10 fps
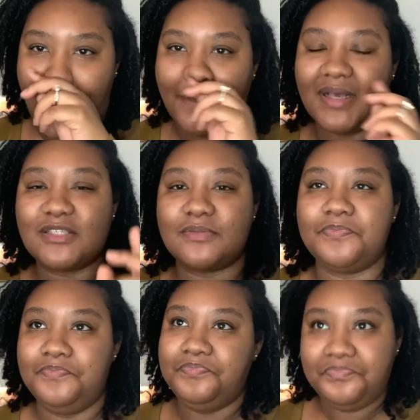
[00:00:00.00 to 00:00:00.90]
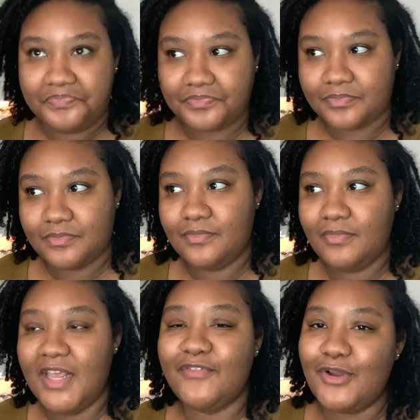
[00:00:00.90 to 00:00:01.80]
because
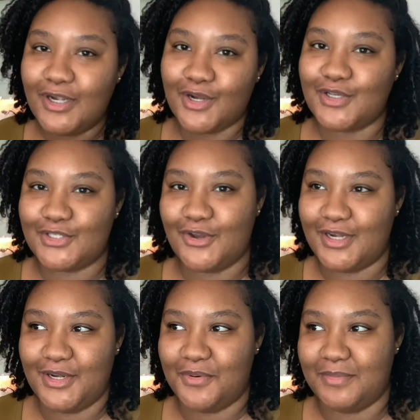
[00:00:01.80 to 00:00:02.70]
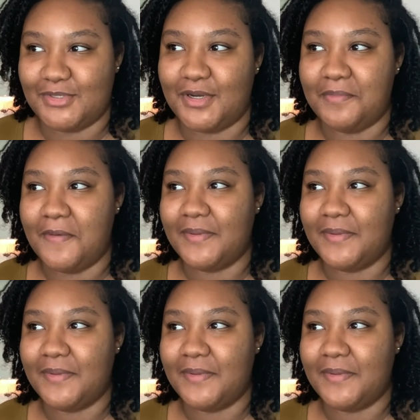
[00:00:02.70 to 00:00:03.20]
if you're a nurse, you already know what I'm talking about.